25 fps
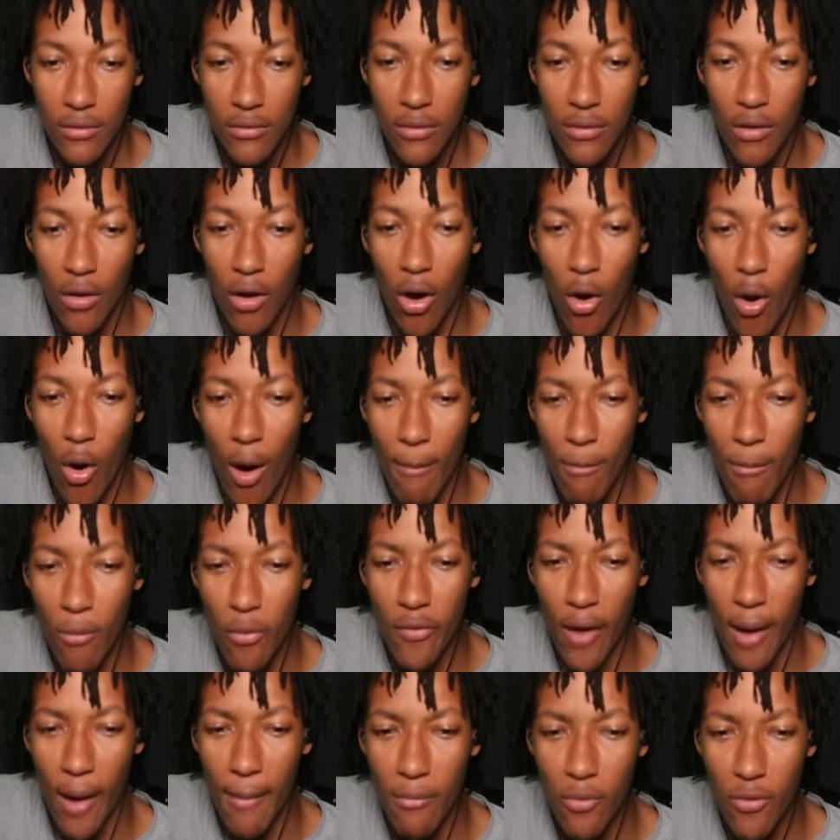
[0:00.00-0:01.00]
Oh, I'm, move,
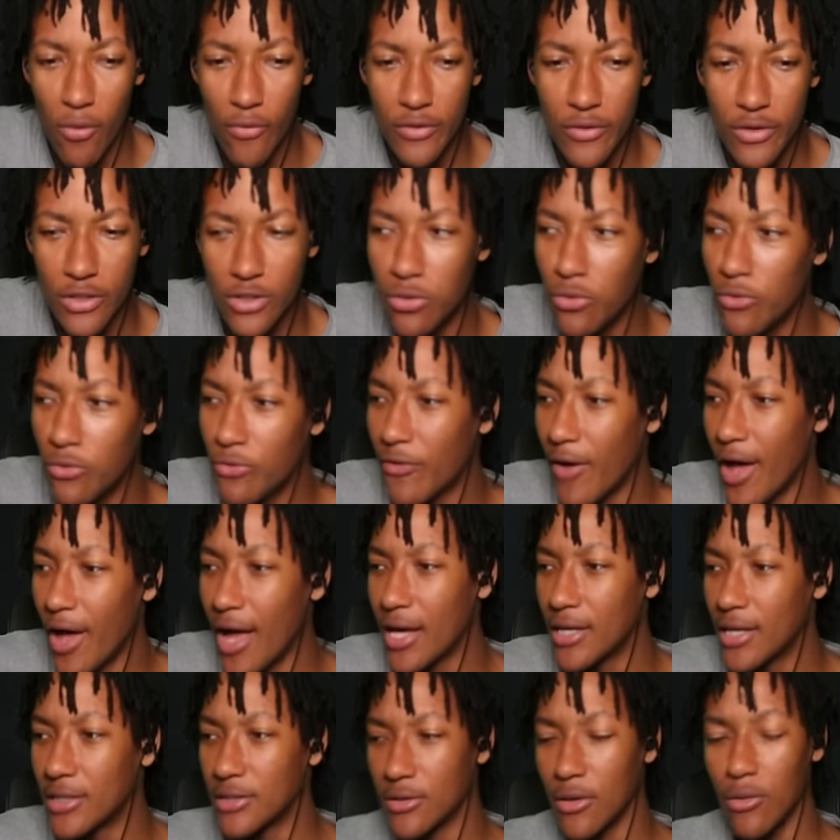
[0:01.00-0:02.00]
I'm moving too
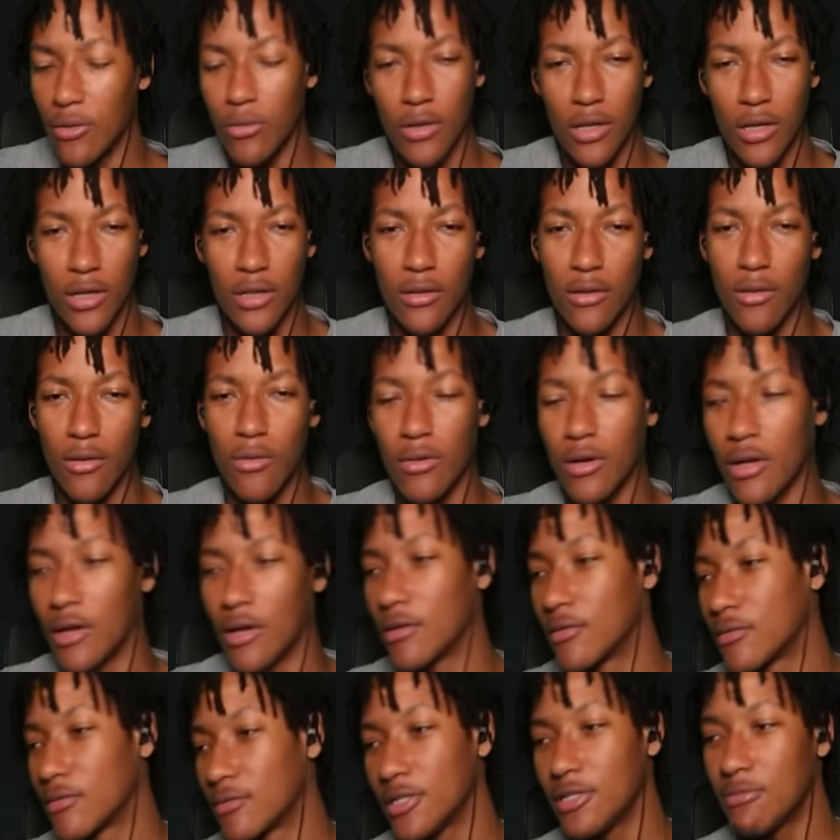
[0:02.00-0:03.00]
fast. Hold on, hold
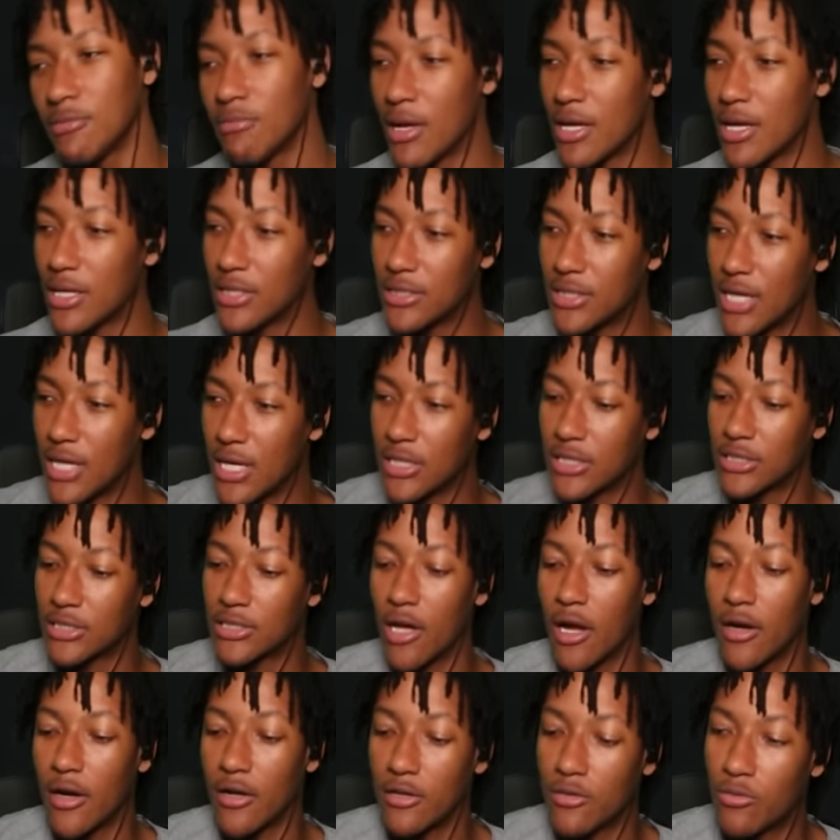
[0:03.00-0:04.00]
on. This bit is getting
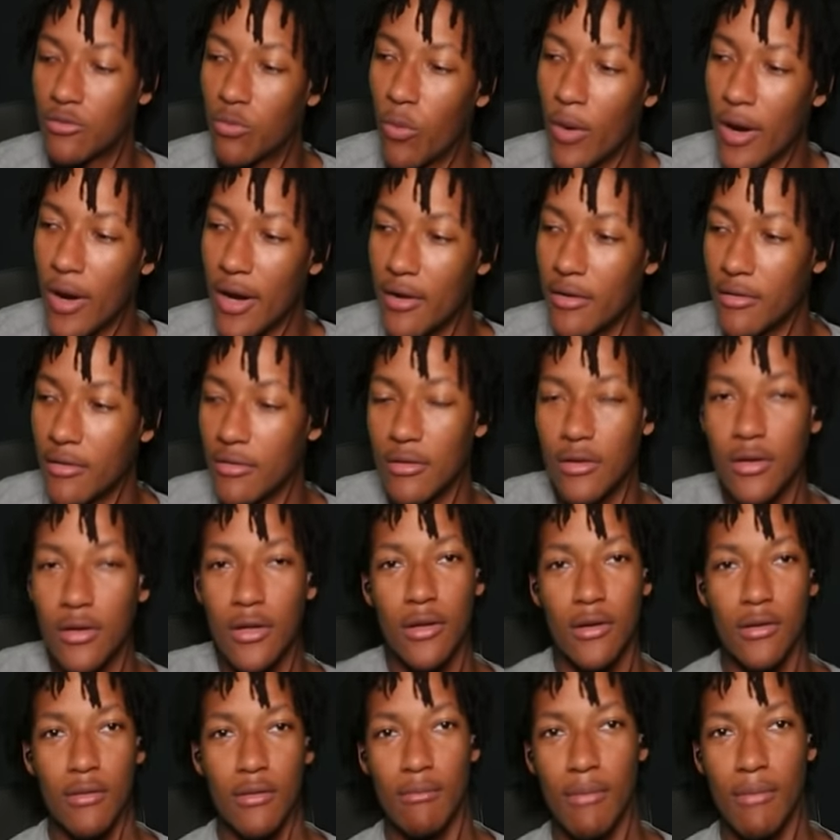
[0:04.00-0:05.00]
started weird.
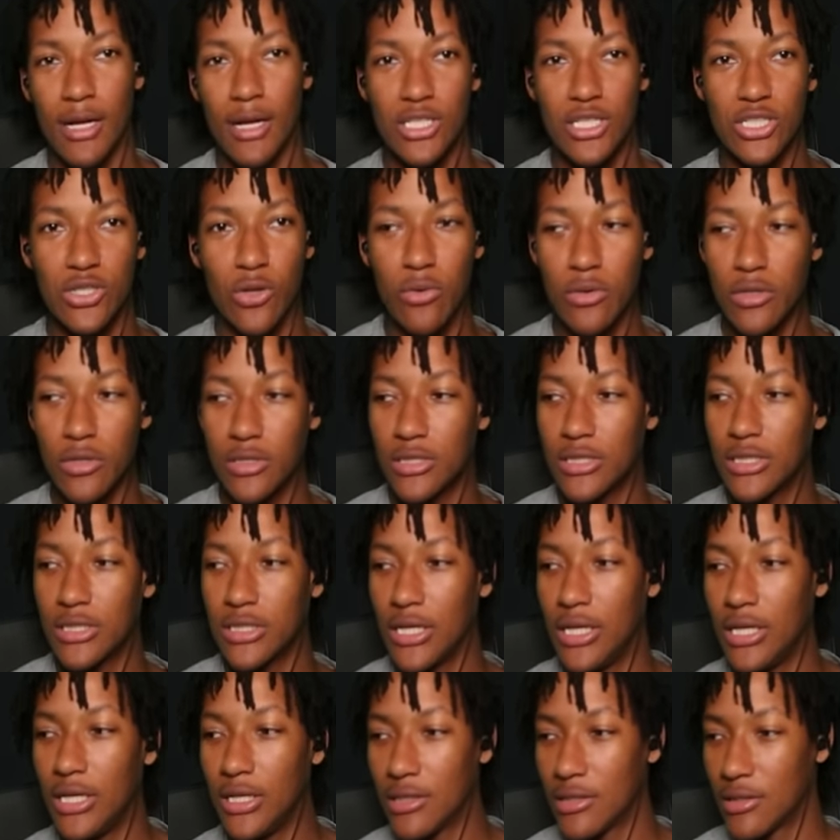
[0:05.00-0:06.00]
My shoulders is
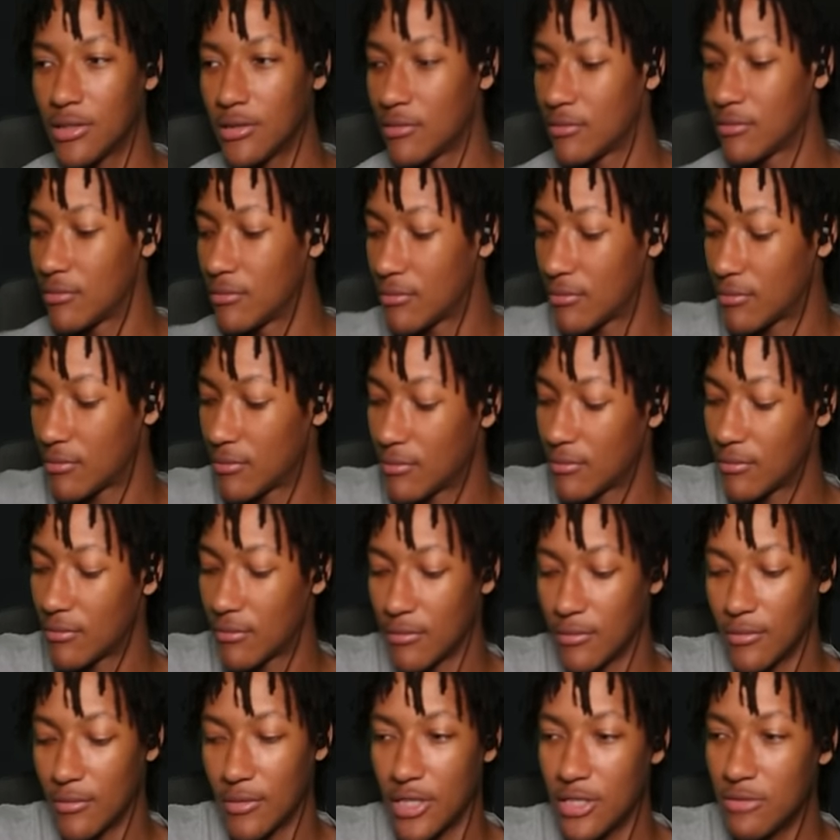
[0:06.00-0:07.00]
leaning.
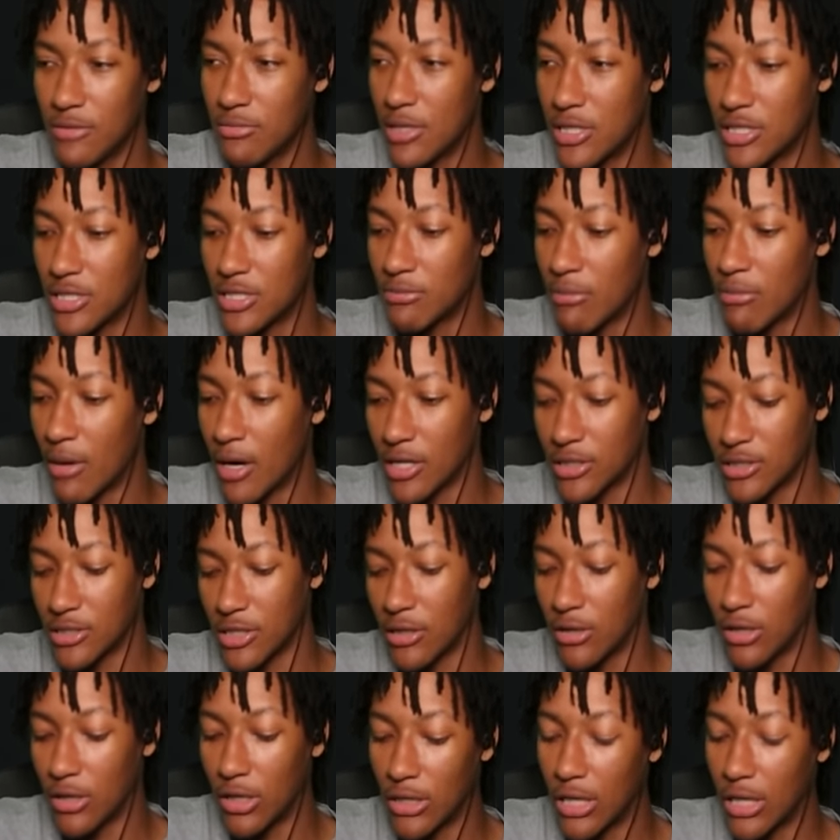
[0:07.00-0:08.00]
This bitch is about to start
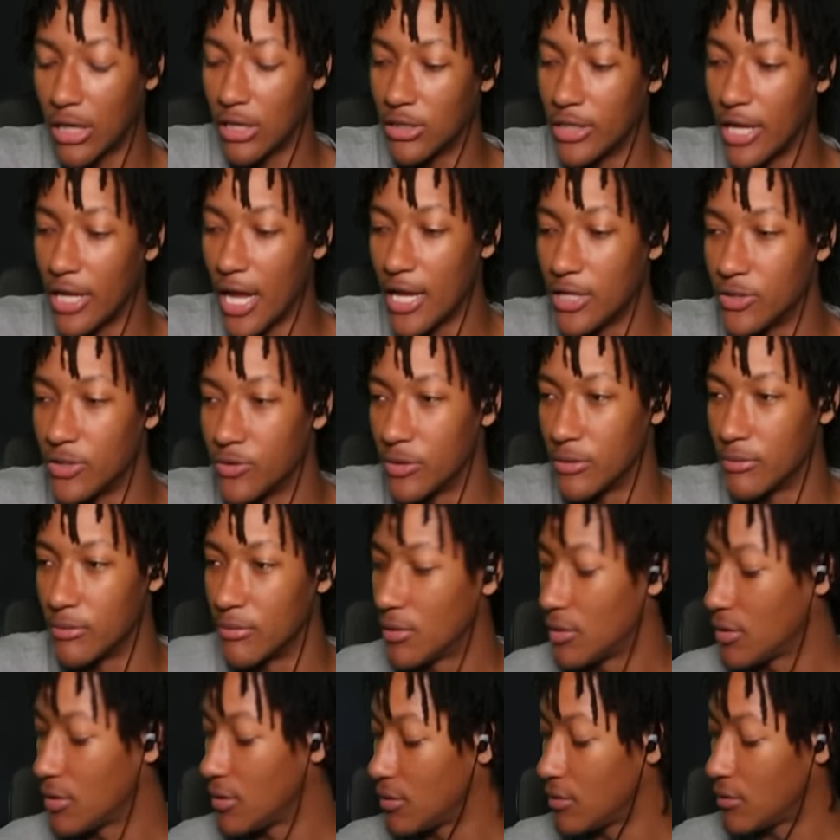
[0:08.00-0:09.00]
looking like a daydream.
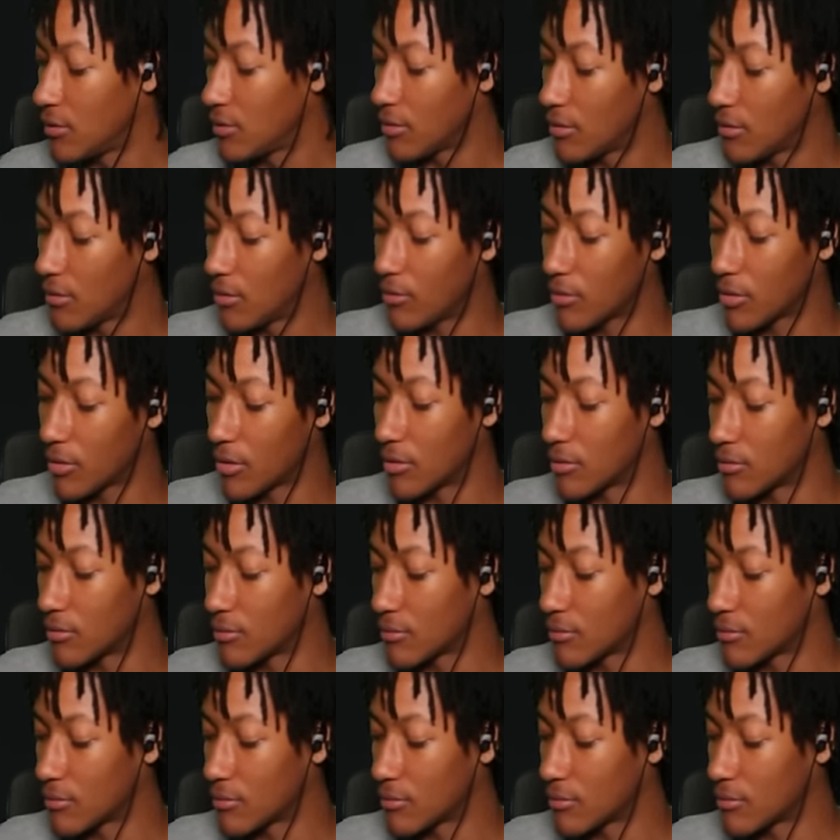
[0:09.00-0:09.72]
Hold on.